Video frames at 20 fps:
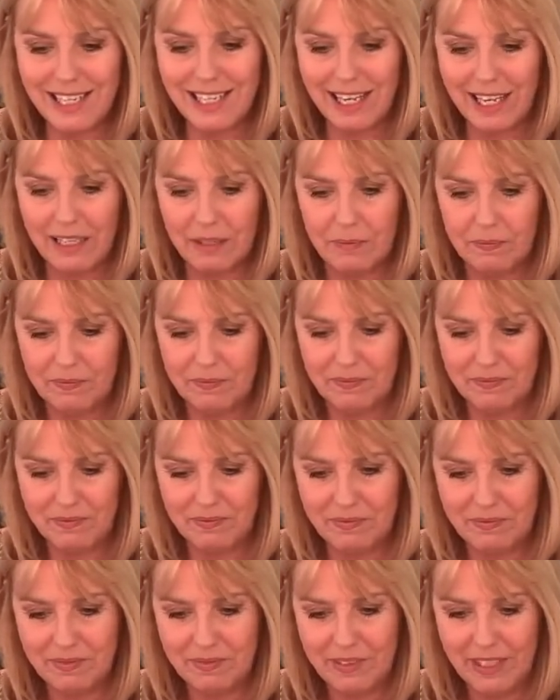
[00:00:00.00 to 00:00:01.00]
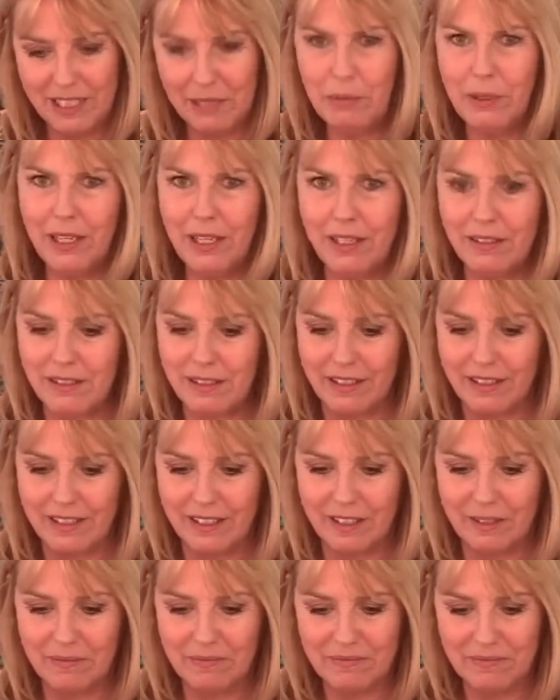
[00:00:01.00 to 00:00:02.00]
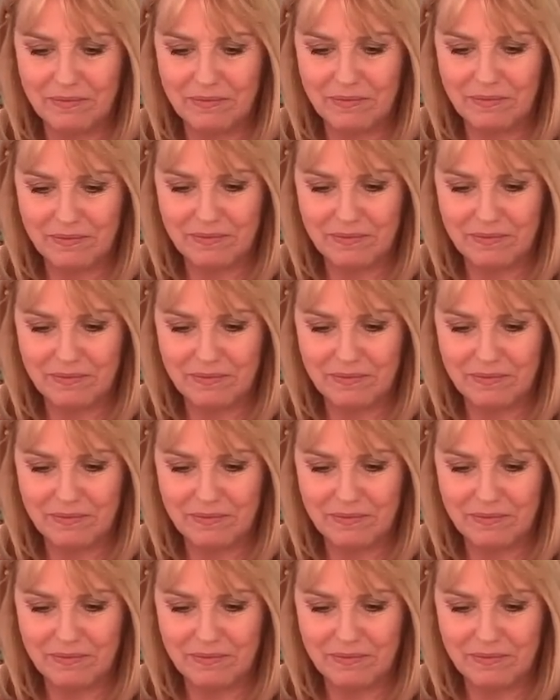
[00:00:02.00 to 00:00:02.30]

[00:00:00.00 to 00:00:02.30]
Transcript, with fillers: same. Anybody else like that?